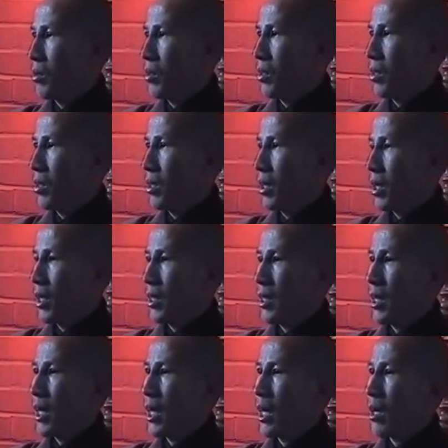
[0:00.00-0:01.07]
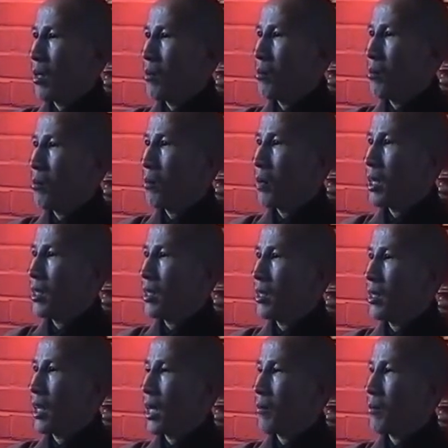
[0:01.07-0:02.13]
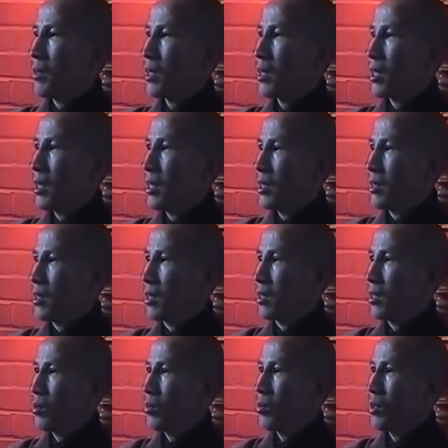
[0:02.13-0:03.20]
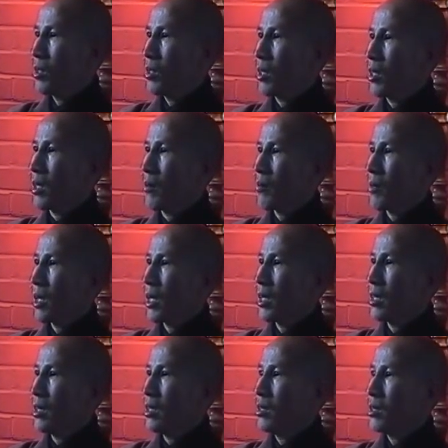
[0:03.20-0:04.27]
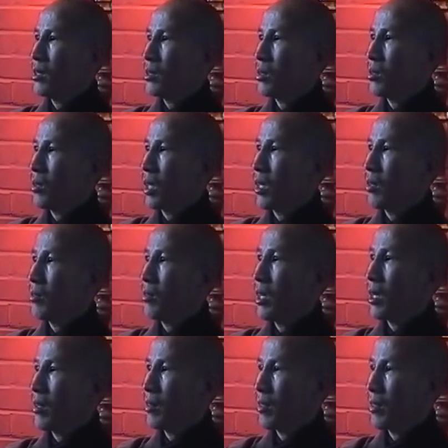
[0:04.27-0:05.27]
powerful and how many applications we can apply into